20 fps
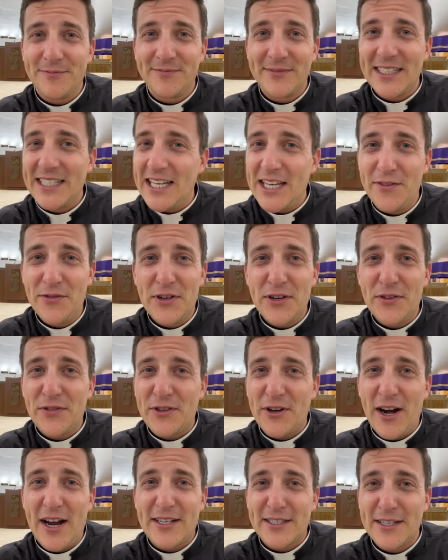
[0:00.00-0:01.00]
And even if
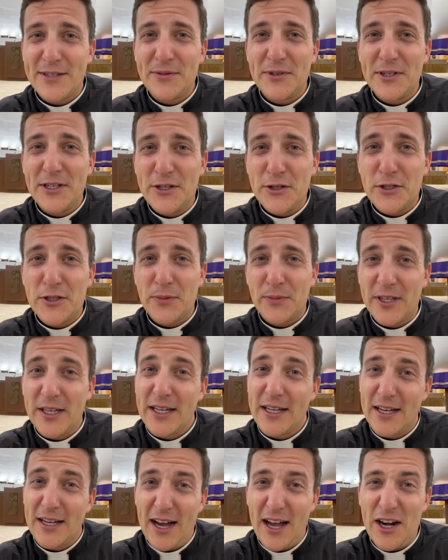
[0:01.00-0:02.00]
they're asking me to do
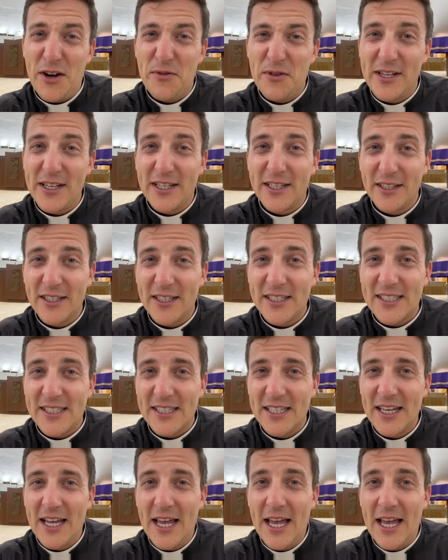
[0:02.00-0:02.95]
something kind of ridiculous,